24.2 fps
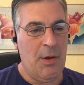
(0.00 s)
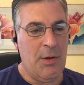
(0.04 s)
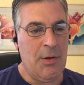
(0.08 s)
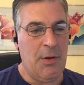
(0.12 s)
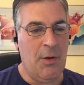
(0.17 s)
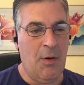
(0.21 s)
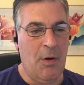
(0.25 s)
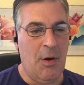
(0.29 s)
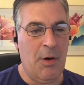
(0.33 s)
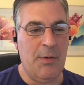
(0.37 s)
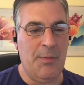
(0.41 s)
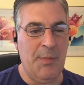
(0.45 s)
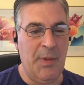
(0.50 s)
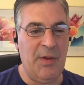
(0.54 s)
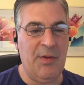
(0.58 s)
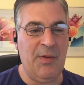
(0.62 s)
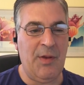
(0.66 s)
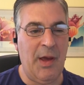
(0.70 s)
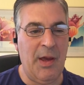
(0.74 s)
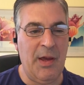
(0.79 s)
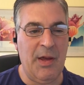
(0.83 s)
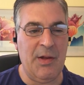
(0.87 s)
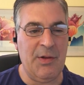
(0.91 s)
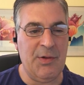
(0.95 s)
You heard me
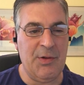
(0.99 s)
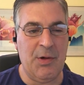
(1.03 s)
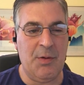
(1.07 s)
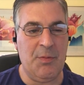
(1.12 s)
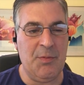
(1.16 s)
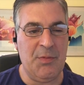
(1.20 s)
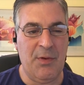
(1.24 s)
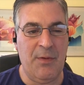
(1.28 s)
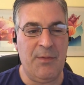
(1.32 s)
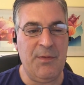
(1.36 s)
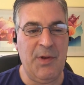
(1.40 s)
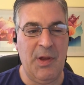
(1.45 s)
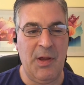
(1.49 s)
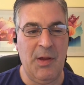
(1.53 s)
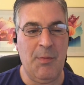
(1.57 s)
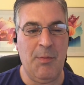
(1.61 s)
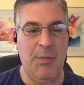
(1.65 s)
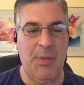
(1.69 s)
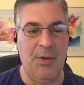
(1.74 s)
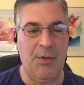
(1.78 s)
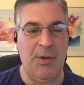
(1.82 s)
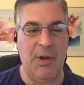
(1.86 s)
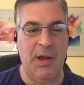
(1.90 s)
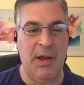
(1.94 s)
say in terms of
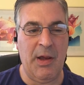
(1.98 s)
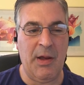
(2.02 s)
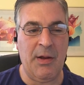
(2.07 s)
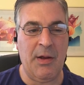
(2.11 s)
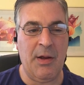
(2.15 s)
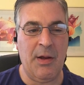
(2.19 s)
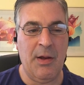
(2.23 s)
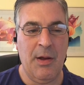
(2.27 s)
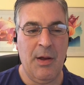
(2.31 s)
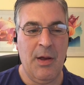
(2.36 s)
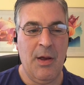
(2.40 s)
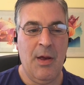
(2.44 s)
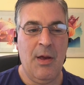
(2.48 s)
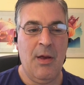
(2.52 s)
team building